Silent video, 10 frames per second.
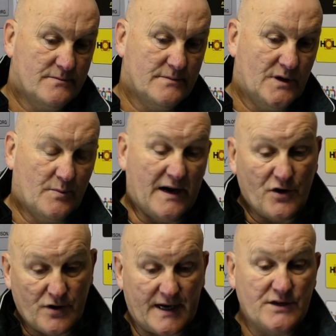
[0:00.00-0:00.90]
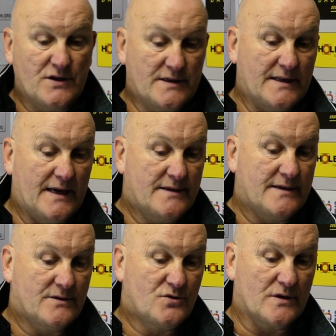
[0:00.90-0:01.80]
We got another injury today
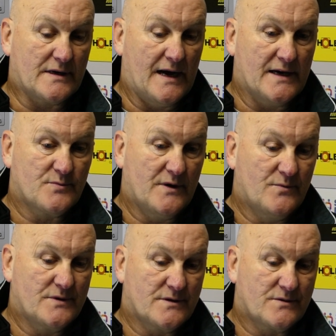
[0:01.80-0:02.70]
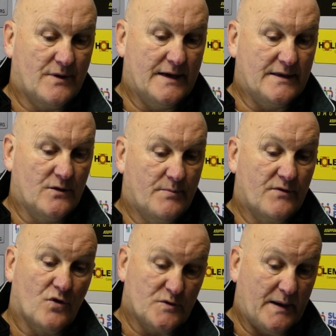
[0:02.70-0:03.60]
to Stuart Carswell, which is no ideal, but
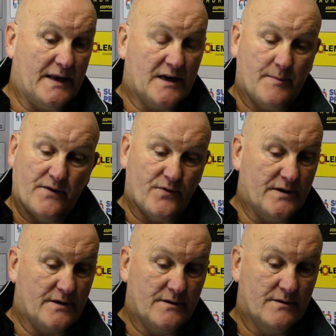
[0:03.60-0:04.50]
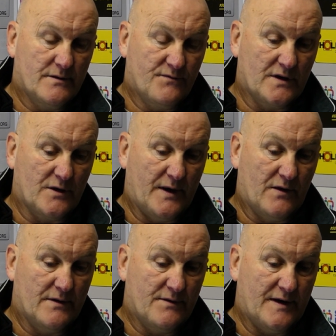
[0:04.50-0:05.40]
Ross Perry came in, I thought he'd done really
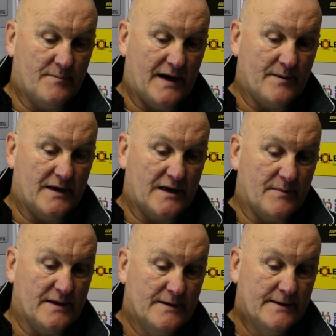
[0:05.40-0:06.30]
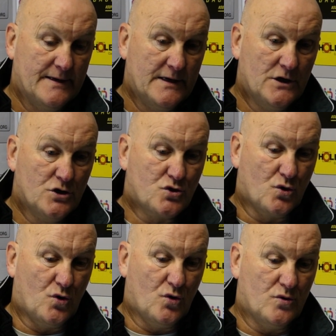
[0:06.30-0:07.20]
well right back when they came in.
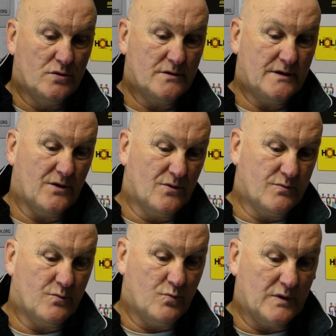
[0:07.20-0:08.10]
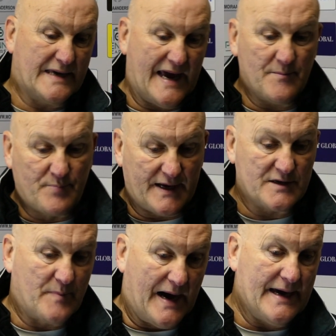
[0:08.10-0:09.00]
So, we're getting players
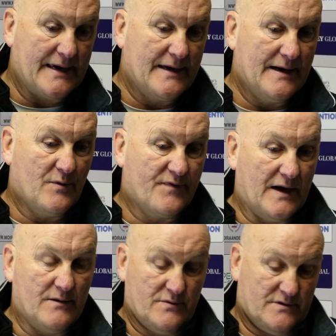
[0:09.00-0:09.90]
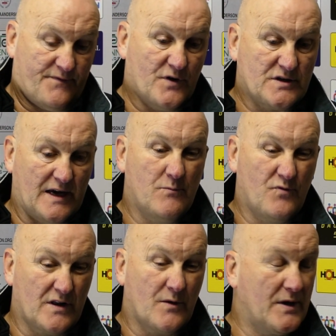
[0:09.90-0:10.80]
back. It was the first time
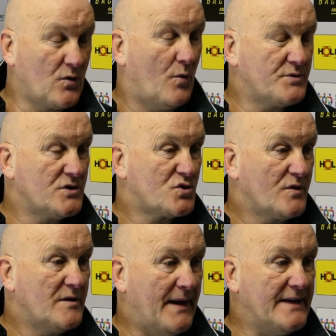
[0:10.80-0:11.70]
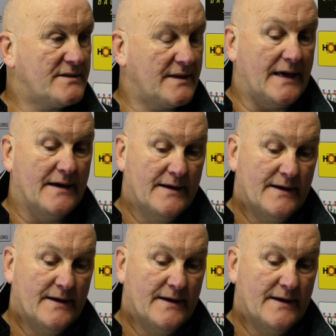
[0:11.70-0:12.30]
really we had options on the bench today.